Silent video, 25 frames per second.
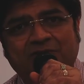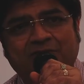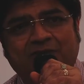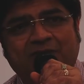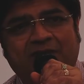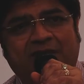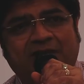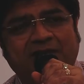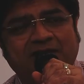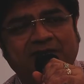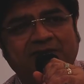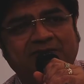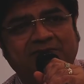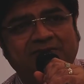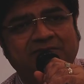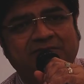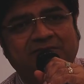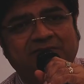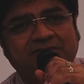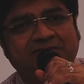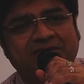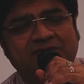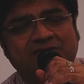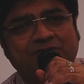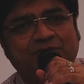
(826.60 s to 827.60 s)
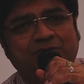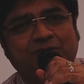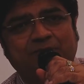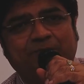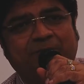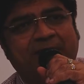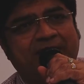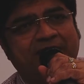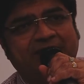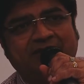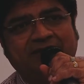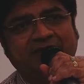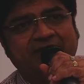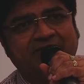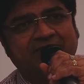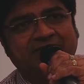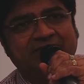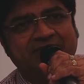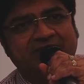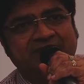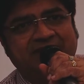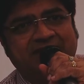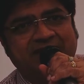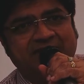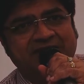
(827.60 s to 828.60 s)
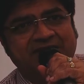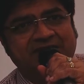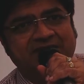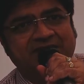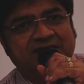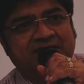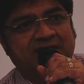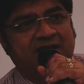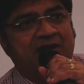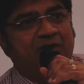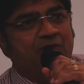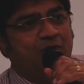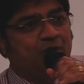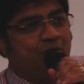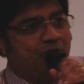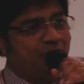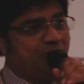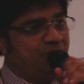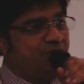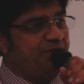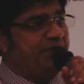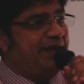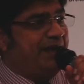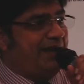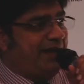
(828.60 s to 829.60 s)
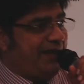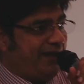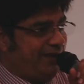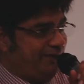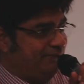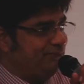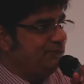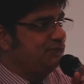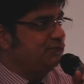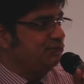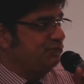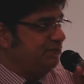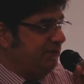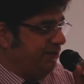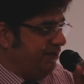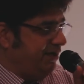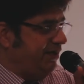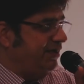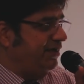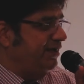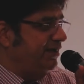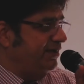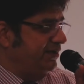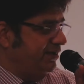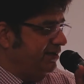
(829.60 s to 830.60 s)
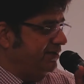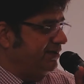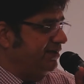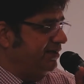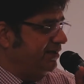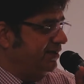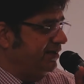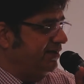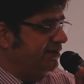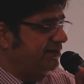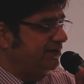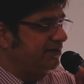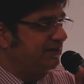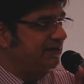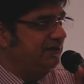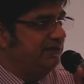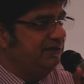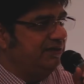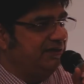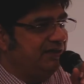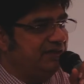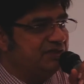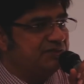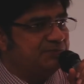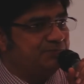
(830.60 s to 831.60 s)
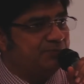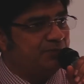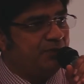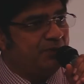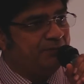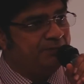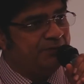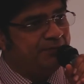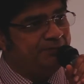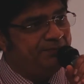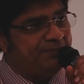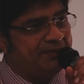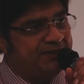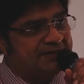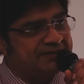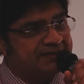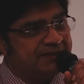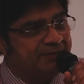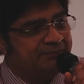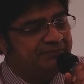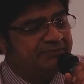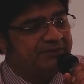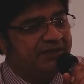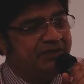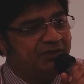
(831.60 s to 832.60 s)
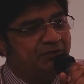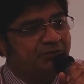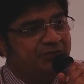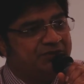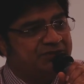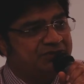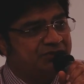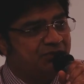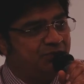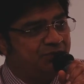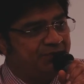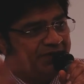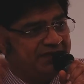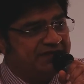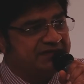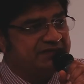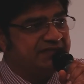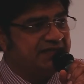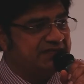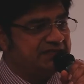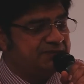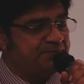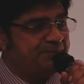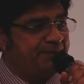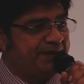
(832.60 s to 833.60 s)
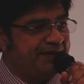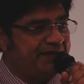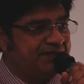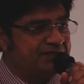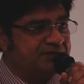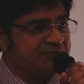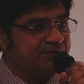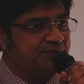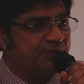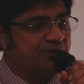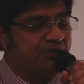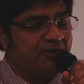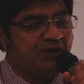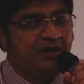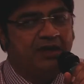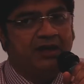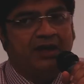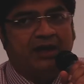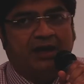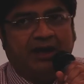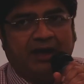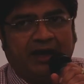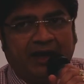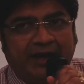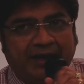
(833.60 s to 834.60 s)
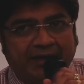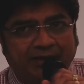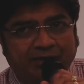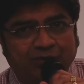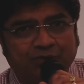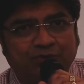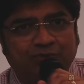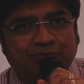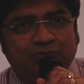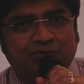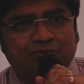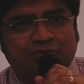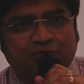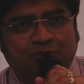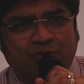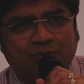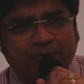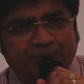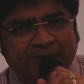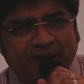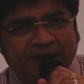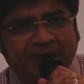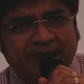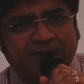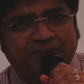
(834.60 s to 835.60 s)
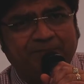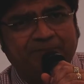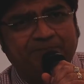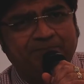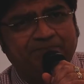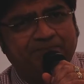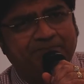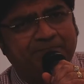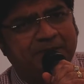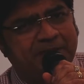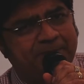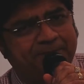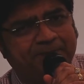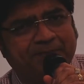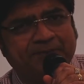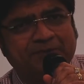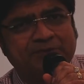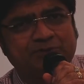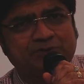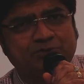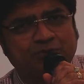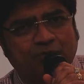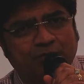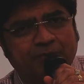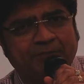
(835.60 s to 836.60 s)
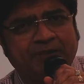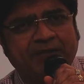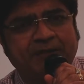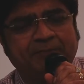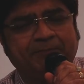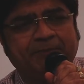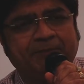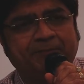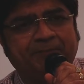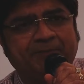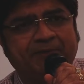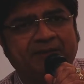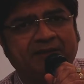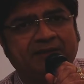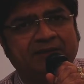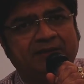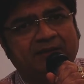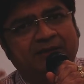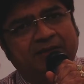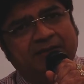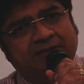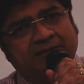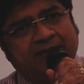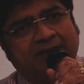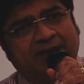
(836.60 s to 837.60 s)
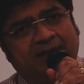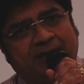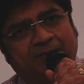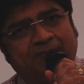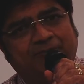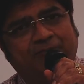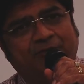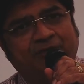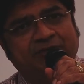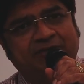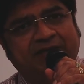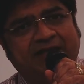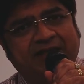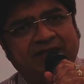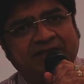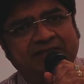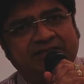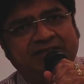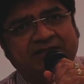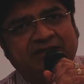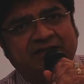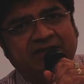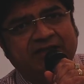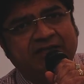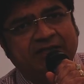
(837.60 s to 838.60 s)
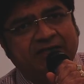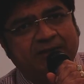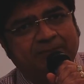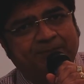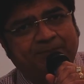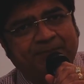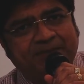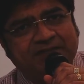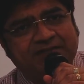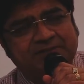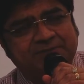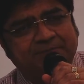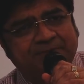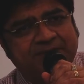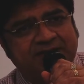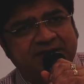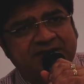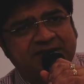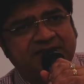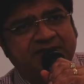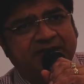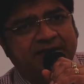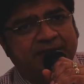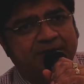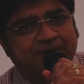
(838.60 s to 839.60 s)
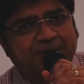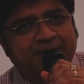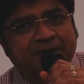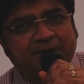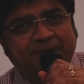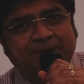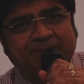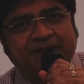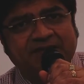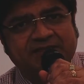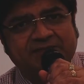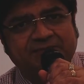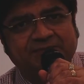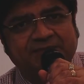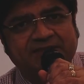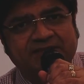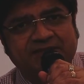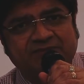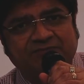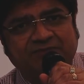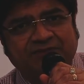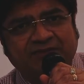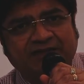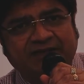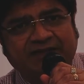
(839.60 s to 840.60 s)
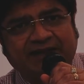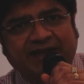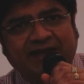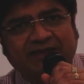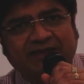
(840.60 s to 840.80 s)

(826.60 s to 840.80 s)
you can't just look back and criticize. What we have today in India is probably something which the West aspires for. I know so many people that come for their knee replacements, the hip replacements, for their